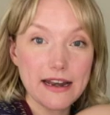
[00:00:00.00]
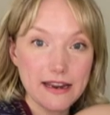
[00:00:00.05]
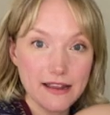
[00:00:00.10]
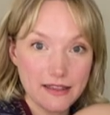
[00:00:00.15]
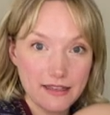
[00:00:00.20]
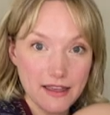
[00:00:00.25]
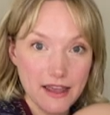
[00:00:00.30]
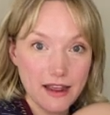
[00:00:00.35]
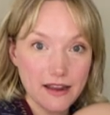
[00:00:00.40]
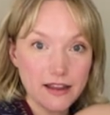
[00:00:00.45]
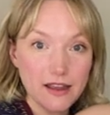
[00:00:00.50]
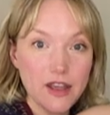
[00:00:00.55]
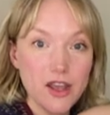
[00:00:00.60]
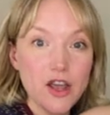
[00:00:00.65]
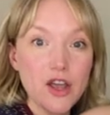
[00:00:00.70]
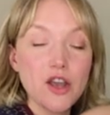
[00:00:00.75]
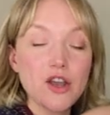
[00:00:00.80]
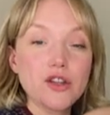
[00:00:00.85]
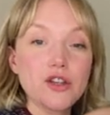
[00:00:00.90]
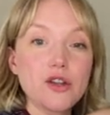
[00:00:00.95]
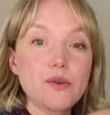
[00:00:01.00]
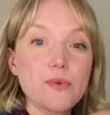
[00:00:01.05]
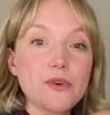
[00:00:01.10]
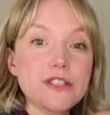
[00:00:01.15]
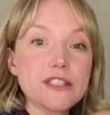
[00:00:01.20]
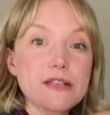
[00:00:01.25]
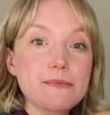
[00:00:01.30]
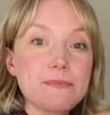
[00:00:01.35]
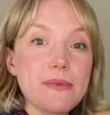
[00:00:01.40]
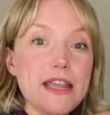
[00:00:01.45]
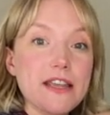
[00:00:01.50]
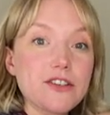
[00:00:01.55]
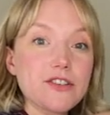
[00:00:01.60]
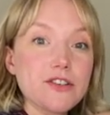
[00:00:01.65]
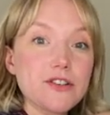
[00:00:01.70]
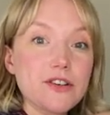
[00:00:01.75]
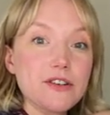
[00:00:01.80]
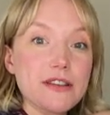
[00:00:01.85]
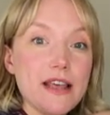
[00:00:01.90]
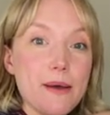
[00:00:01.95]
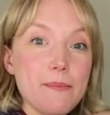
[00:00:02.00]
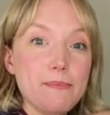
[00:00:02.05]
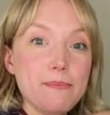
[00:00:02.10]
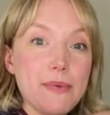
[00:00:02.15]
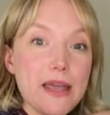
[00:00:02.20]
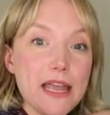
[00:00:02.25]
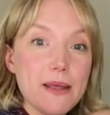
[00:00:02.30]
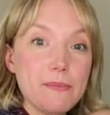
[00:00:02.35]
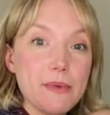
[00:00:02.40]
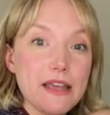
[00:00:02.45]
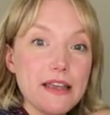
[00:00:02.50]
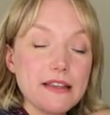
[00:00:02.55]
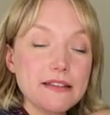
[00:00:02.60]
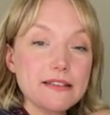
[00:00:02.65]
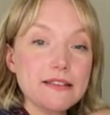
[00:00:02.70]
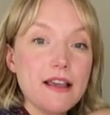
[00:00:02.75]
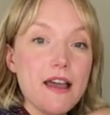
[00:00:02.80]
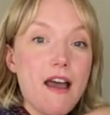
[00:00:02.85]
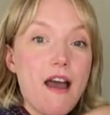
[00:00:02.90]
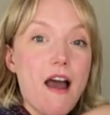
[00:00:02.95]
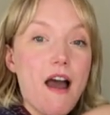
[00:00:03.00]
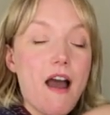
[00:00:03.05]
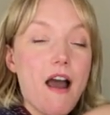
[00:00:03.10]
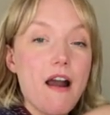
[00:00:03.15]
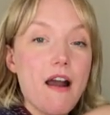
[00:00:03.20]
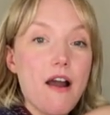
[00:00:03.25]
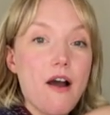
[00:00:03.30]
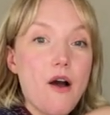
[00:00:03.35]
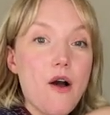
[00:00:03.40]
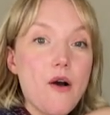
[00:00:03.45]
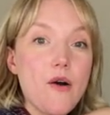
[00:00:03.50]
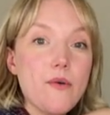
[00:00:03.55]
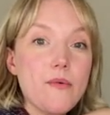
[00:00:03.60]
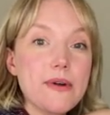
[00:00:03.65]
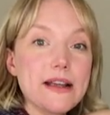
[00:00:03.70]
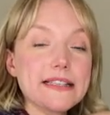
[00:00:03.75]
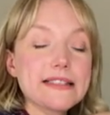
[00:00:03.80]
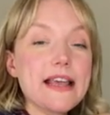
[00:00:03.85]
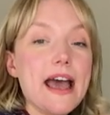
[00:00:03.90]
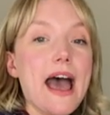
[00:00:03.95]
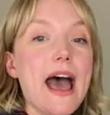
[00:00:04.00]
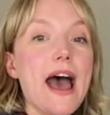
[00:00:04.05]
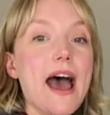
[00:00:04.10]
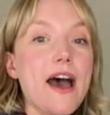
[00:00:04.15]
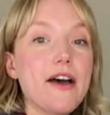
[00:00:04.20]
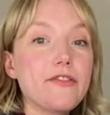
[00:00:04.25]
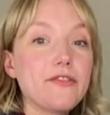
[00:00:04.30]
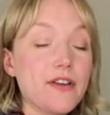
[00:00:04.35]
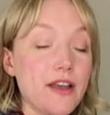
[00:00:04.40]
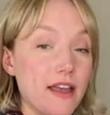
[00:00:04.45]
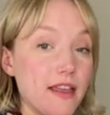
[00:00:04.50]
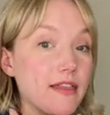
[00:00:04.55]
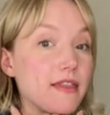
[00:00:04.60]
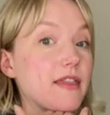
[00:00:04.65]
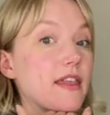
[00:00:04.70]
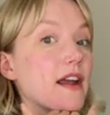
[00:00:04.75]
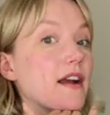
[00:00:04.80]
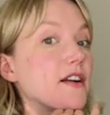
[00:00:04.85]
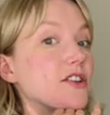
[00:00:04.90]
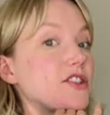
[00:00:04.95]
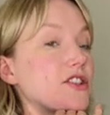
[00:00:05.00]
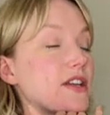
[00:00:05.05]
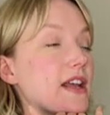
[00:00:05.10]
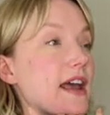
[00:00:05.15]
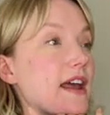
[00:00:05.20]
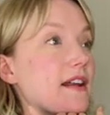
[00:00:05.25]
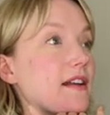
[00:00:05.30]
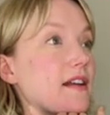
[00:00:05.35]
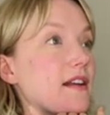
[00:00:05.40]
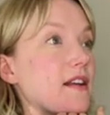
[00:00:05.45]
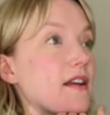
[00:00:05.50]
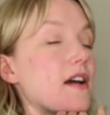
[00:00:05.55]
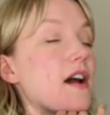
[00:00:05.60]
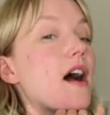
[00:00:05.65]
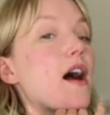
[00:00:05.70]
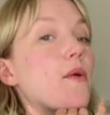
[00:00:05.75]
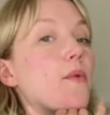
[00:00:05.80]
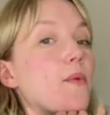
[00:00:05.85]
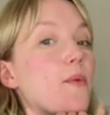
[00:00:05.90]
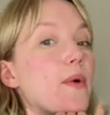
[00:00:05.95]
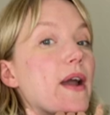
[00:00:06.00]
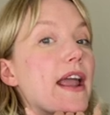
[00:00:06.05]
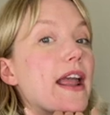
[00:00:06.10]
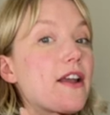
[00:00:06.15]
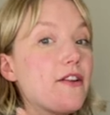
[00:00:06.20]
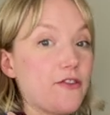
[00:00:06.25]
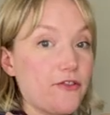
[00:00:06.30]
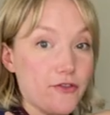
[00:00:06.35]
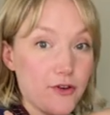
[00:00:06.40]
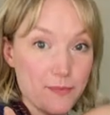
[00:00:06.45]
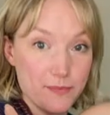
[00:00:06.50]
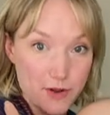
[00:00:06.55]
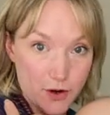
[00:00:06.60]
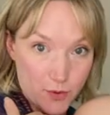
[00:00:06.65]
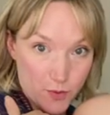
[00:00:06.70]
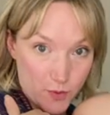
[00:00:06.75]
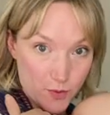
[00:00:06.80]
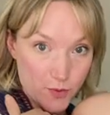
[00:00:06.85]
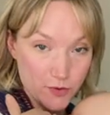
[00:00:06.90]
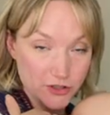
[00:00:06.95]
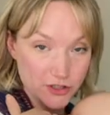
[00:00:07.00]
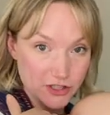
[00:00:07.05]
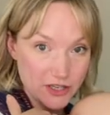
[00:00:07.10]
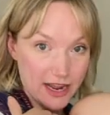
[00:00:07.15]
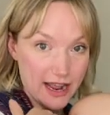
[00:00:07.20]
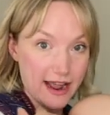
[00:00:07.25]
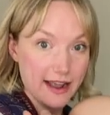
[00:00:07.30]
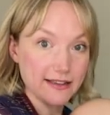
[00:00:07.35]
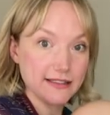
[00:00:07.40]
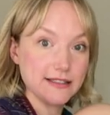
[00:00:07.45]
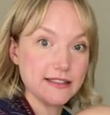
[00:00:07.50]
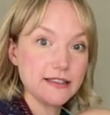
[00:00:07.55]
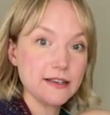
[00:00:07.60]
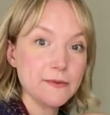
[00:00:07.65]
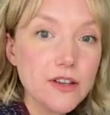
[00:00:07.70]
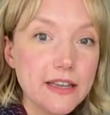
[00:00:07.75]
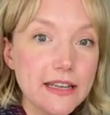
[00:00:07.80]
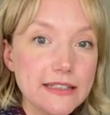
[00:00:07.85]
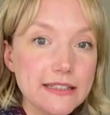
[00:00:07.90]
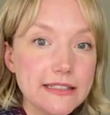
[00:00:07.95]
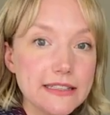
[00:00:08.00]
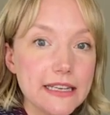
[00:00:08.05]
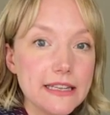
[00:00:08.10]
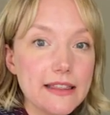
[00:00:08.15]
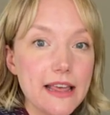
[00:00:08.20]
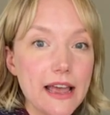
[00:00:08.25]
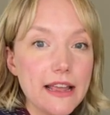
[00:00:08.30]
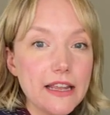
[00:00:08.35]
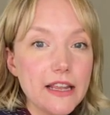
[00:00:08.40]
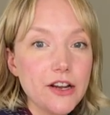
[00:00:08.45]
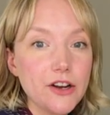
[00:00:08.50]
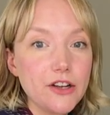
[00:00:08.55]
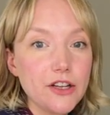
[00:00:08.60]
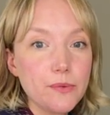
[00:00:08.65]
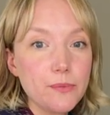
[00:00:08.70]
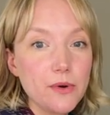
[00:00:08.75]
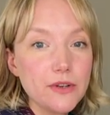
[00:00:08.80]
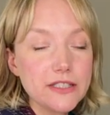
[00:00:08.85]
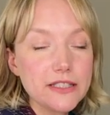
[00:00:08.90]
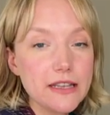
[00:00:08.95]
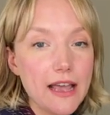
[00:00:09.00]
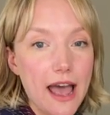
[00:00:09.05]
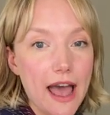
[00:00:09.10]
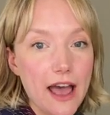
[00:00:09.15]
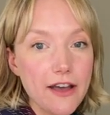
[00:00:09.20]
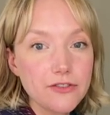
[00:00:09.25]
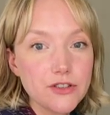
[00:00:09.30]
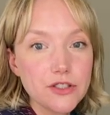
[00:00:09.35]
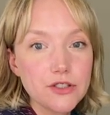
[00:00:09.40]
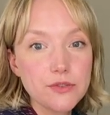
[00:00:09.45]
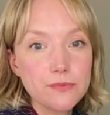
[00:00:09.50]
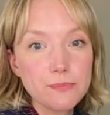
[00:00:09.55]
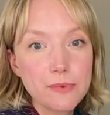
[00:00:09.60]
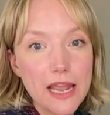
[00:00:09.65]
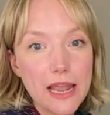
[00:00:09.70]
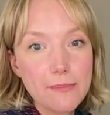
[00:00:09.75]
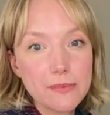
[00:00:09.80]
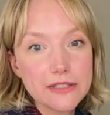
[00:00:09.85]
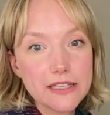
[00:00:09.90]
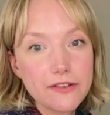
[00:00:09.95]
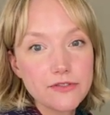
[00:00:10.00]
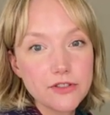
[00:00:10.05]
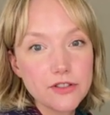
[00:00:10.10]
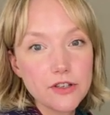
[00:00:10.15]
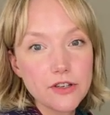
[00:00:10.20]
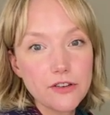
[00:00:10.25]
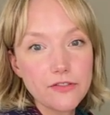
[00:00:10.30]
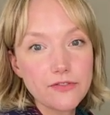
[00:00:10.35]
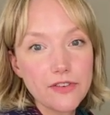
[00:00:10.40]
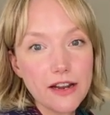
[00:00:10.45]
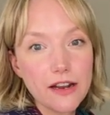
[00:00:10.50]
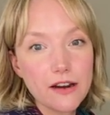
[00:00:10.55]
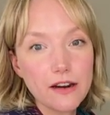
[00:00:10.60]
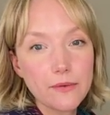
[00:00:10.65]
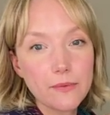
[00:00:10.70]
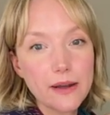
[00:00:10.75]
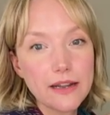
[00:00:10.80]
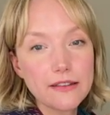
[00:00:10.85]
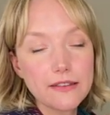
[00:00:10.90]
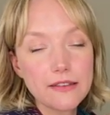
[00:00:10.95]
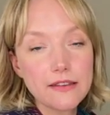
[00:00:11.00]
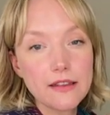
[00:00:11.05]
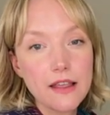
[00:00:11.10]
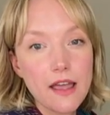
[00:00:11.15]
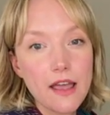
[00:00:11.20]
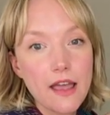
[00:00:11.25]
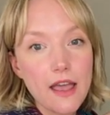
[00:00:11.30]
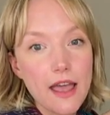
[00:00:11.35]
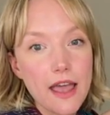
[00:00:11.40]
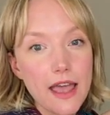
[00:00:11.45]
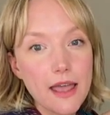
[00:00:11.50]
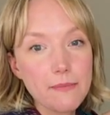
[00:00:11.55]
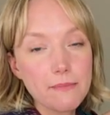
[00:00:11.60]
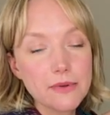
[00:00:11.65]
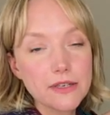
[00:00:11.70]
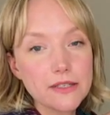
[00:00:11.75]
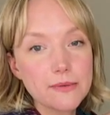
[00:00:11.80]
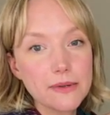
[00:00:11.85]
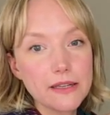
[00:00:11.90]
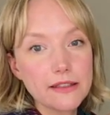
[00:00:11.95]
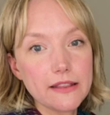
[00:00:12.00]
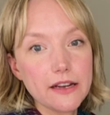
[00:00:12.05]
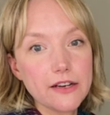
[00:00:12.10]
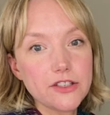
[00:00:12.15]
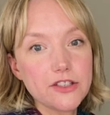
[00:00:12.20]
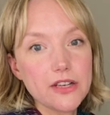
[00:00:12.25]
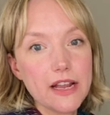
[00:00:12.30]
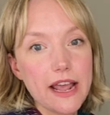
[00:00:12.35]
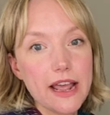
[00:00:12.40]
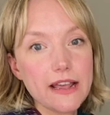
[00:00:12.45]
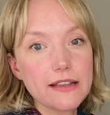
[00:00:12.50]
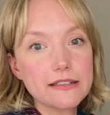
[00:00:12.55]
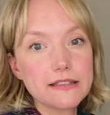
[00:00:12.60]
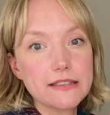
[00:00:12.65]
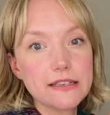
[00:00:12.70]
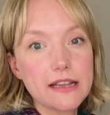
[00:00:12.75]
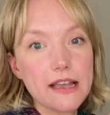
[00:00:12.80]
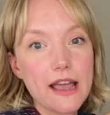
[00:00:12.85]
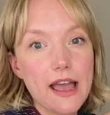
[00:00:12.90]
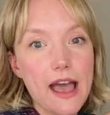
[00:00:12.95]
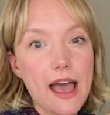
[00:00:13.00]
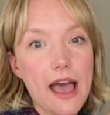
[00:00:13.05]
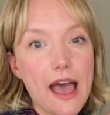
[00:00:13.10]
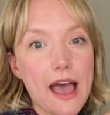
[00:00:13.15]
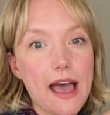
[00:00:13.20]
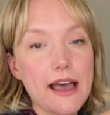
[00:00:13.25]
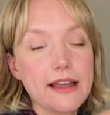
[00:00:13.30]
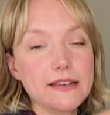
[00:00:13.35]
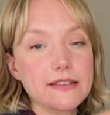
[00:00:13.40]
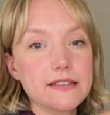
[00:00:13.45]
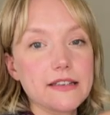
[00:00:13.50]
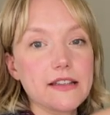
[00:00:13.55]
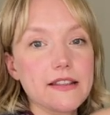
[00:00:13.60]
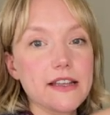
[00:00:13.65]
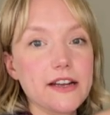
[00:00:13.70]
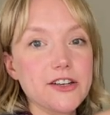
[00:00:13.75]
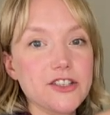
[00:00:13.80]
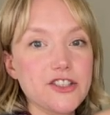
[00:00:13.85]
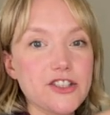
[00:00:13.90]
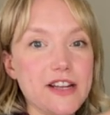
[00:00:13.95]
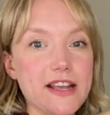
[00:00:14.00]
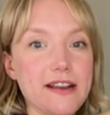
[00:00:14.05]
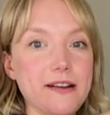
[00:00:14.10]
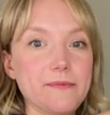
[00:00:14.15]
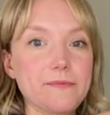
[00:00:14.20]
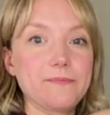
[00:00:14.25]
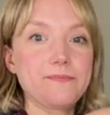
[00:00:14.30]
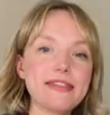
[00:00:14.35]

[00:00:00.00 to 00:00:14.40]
anything, you want to make sure that babies are always have their chin away from their own chest. You can see that here. You want to be able to have 2 finger widths in between their chest and their chin.